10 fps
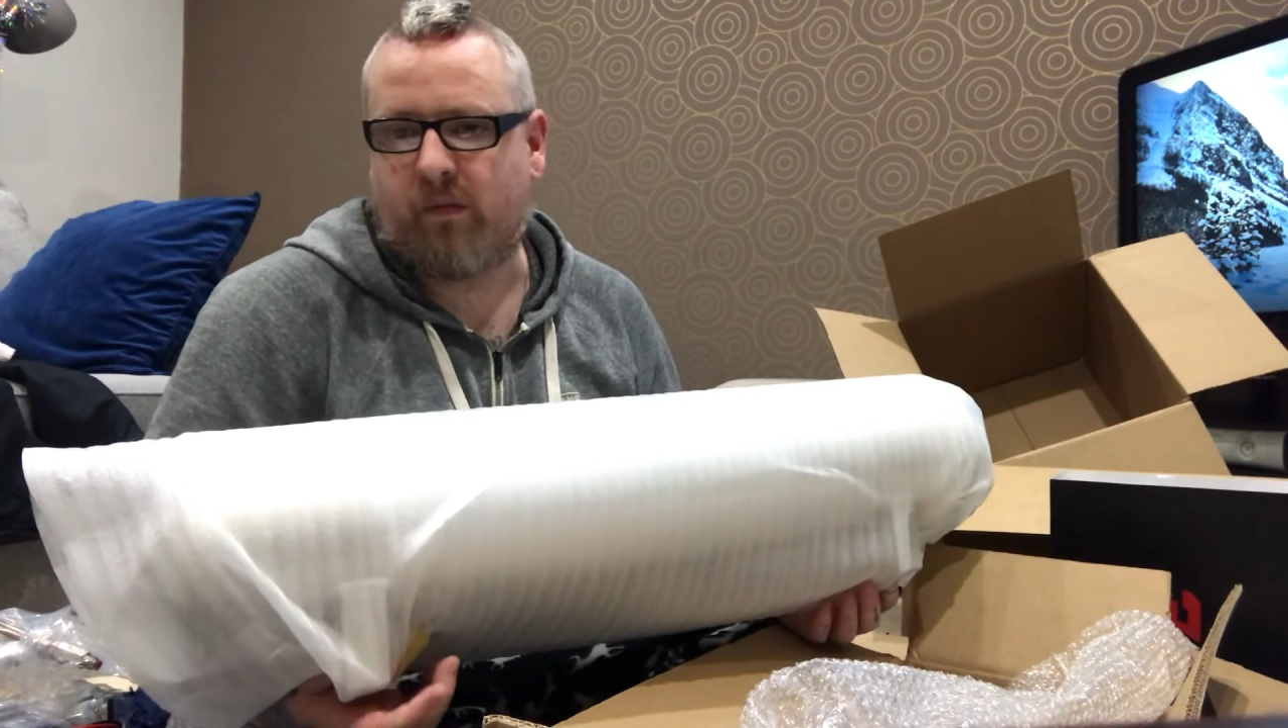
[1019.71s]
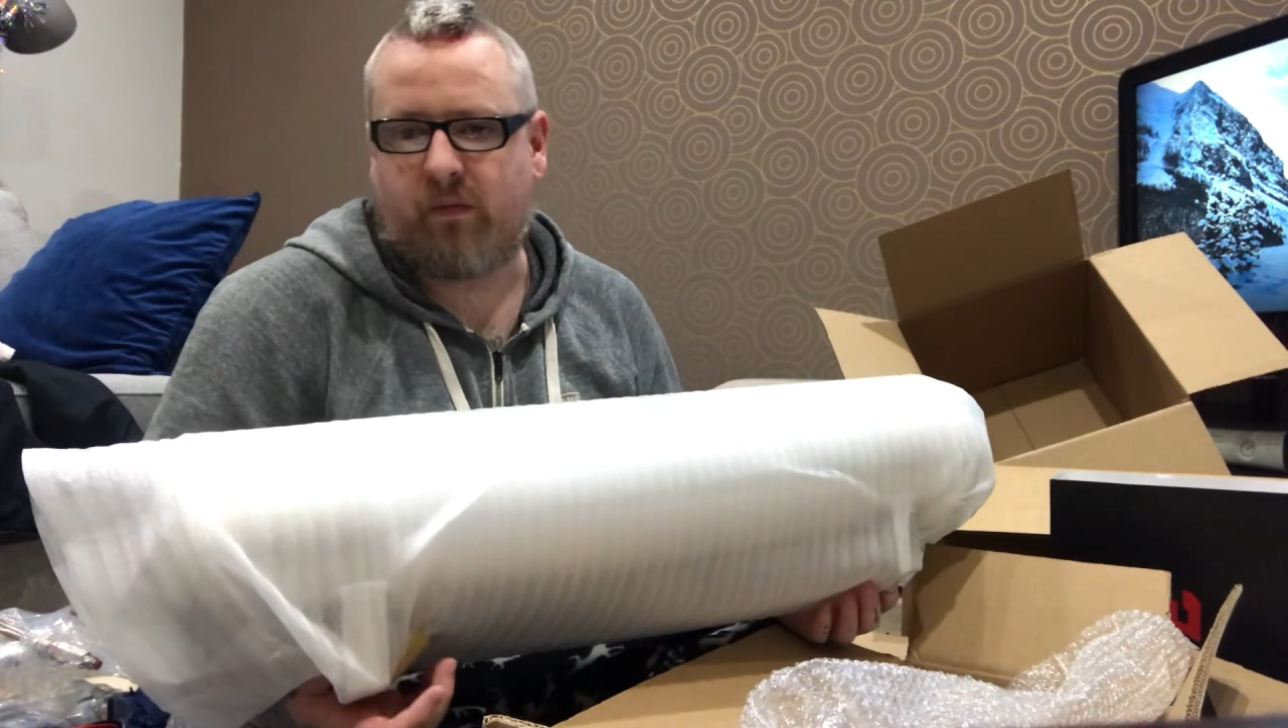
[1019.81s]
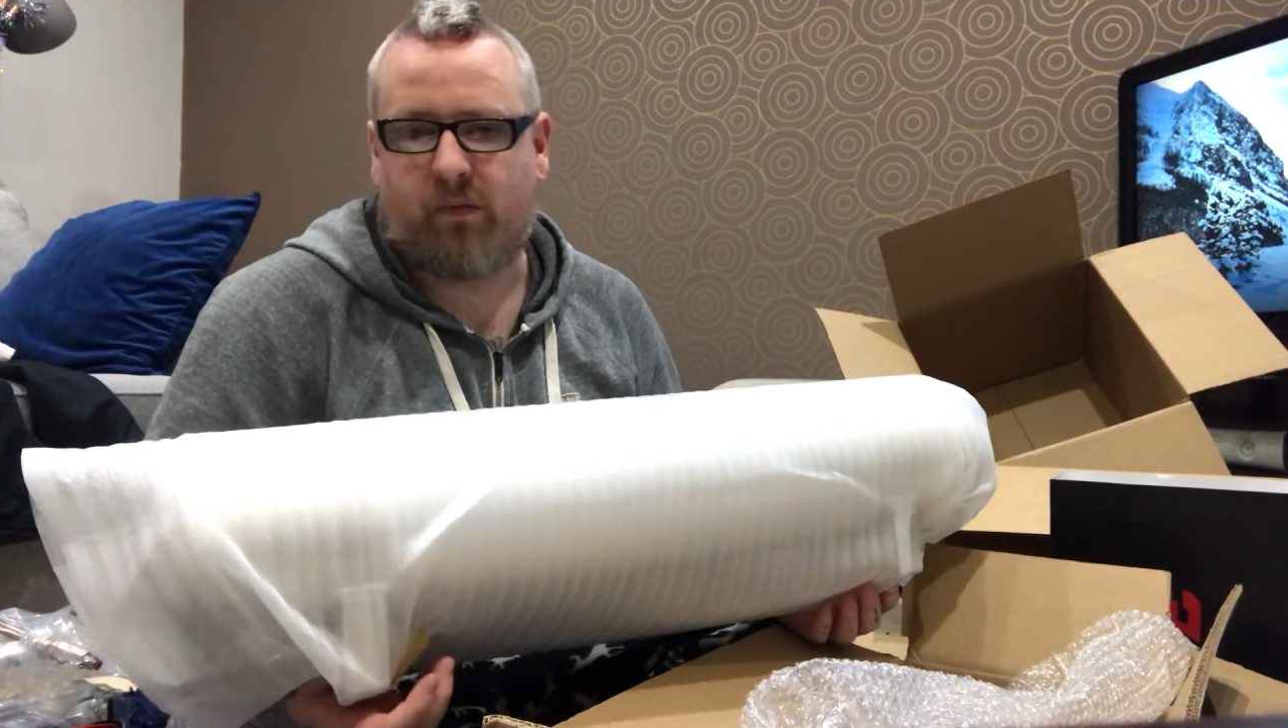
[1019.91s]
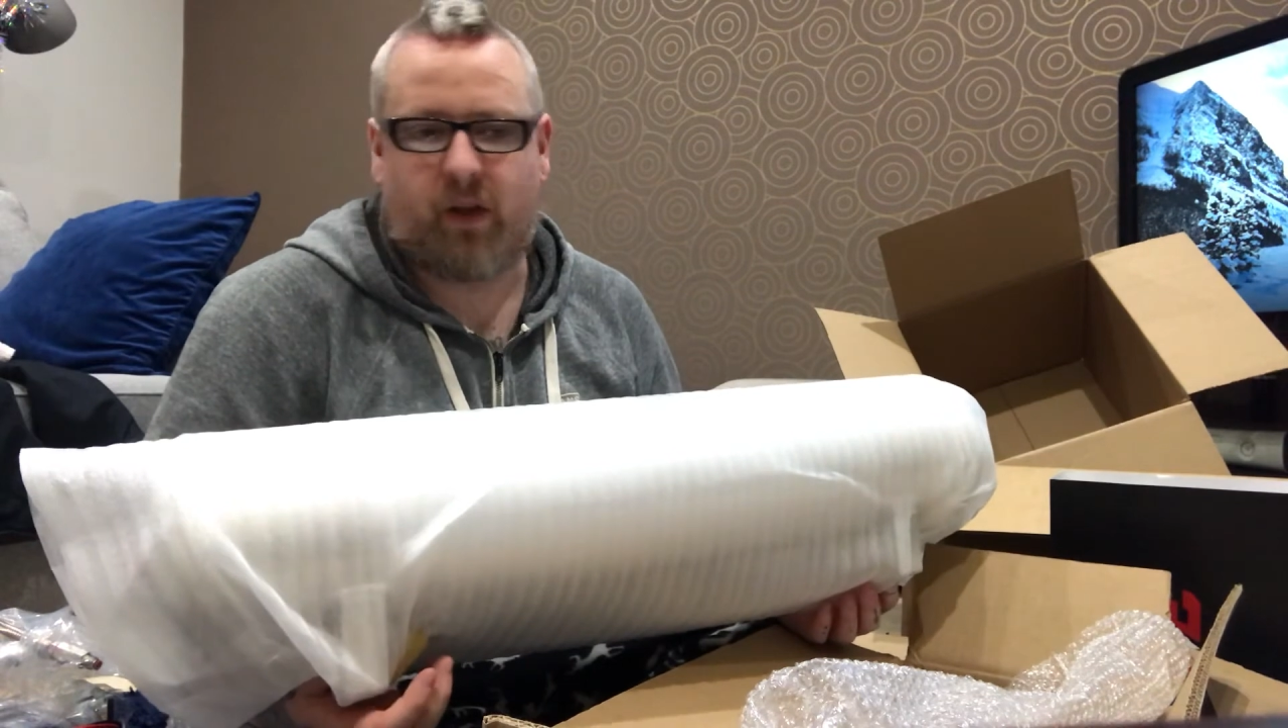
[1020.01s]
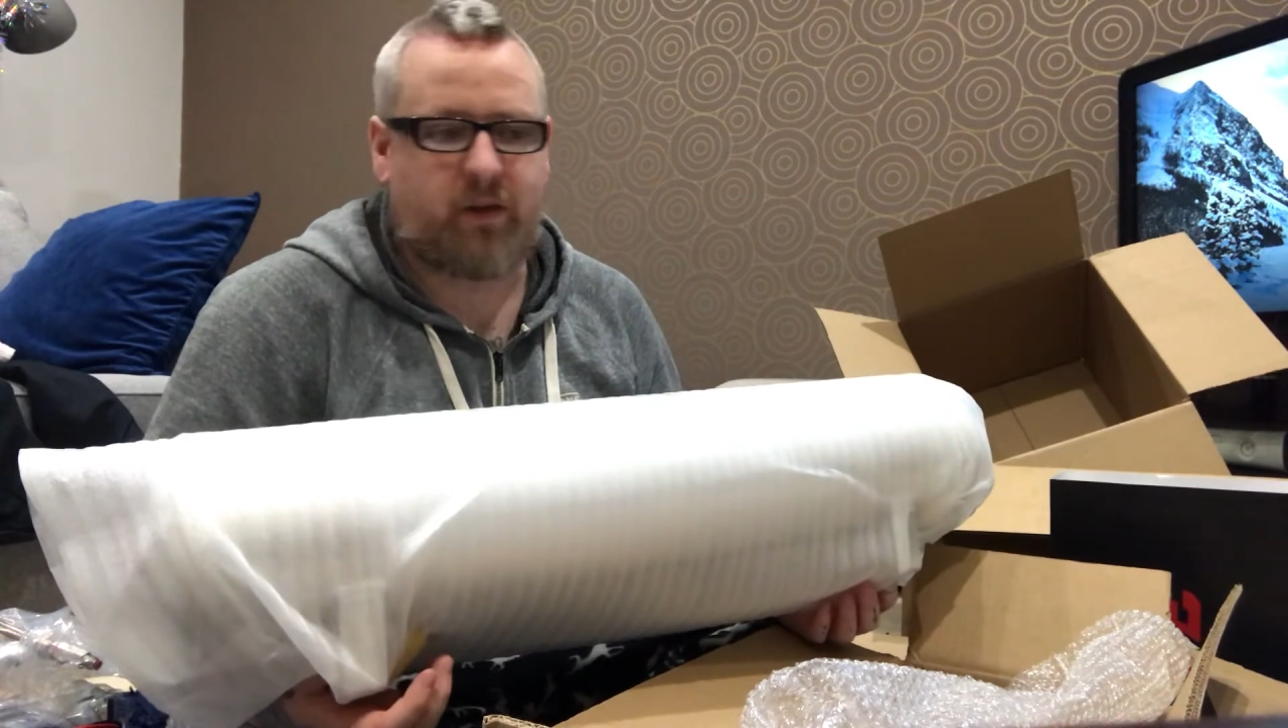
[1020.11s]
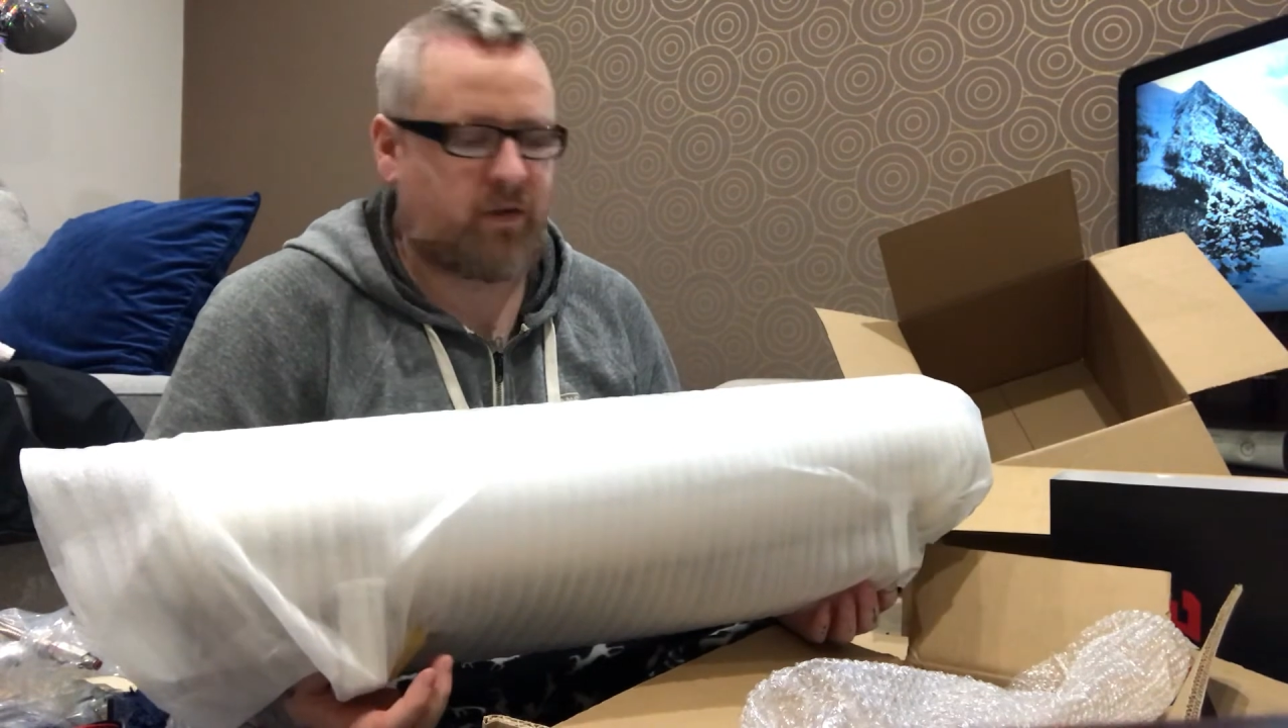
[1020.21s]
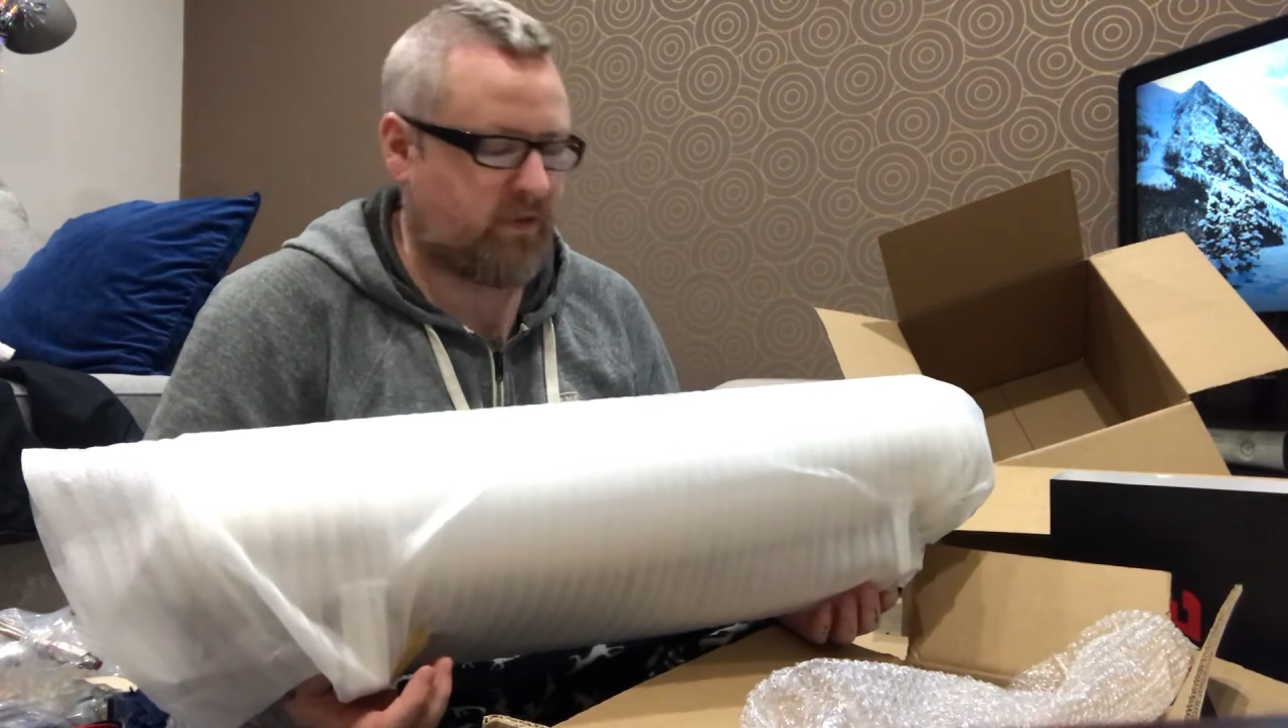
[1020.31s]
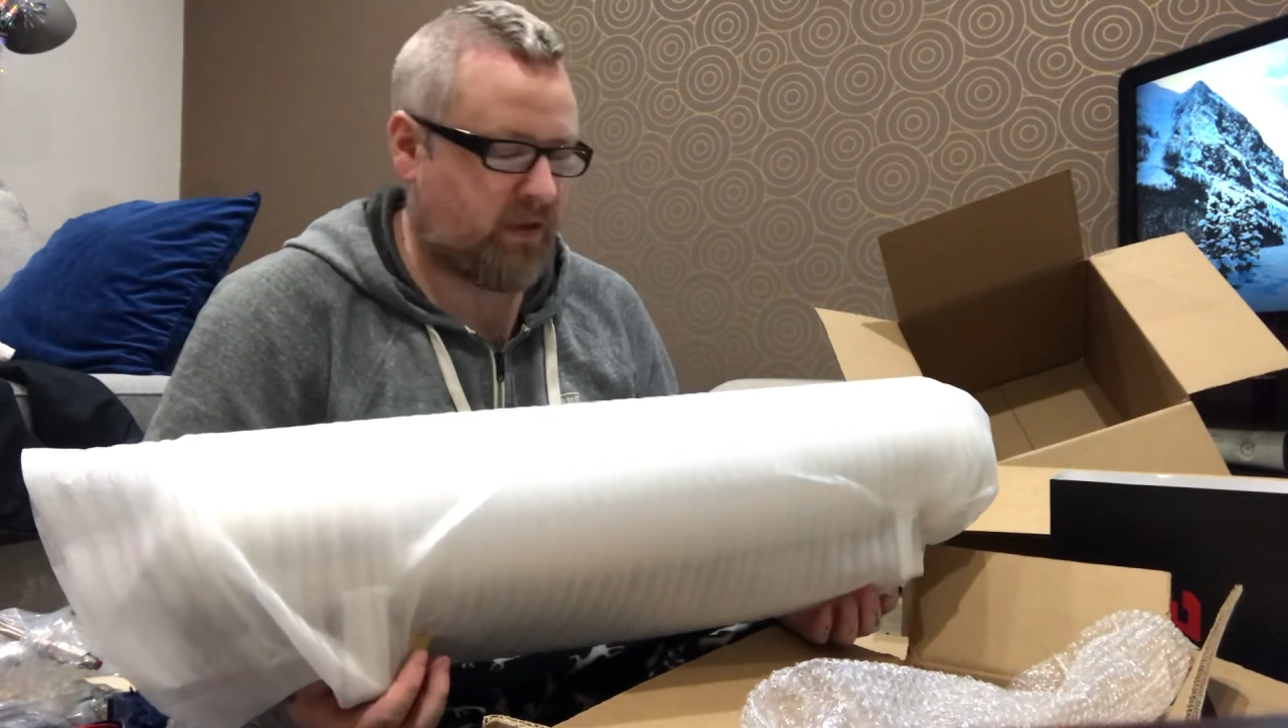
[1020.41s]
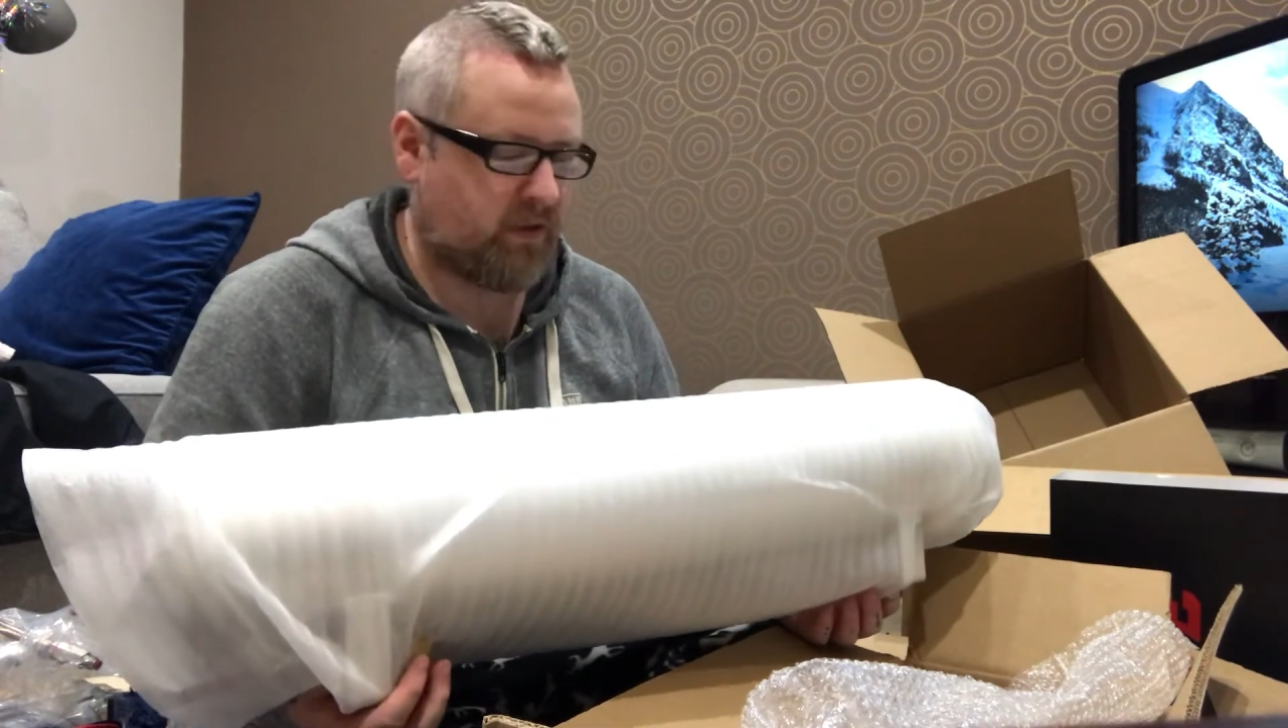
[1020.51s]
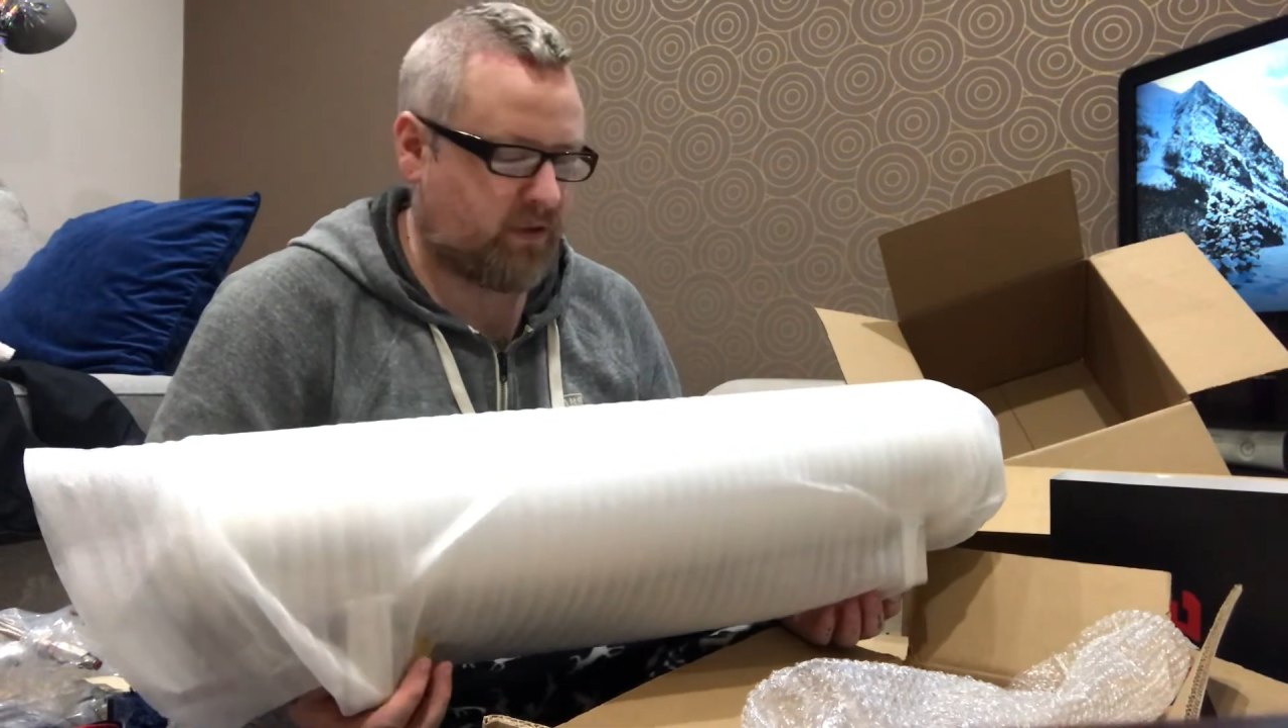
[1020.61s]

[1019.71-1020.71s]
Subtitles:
watch the video or